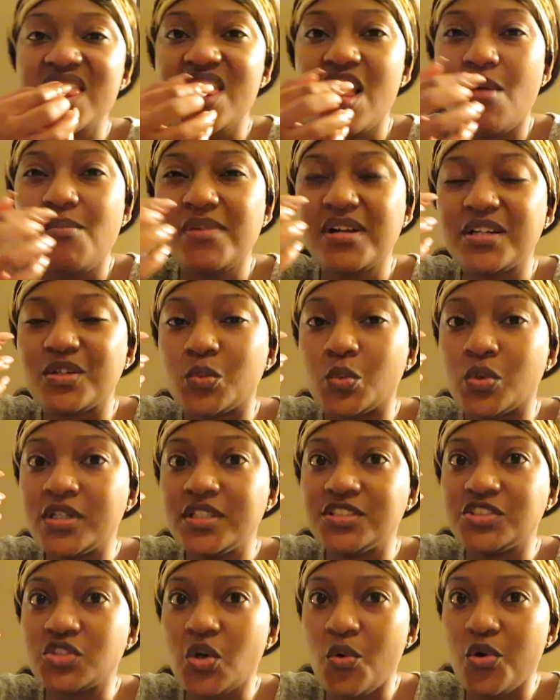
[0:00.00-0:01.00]
i'm like what
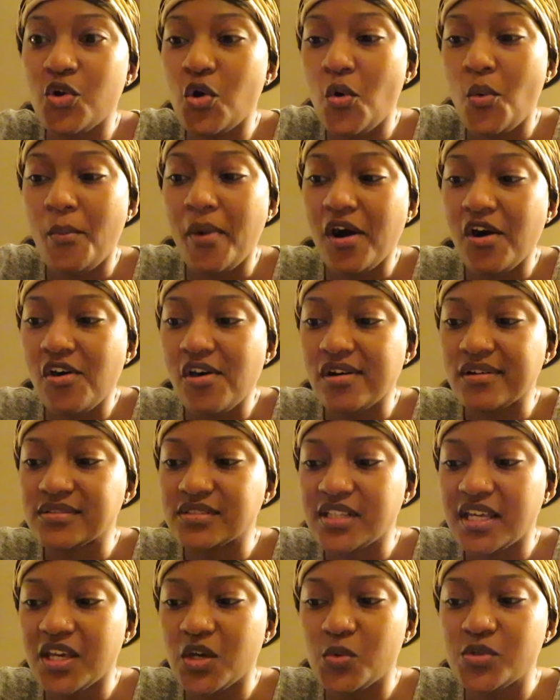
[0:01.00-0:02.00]
is going on with my car
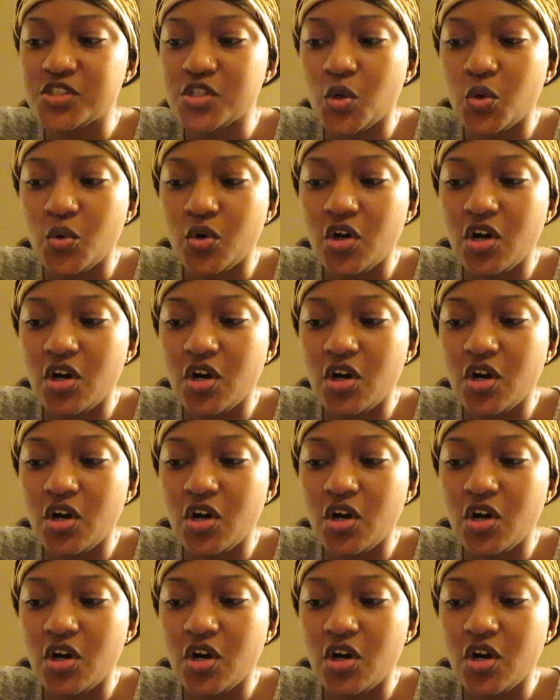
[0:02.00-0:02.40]
like it was an old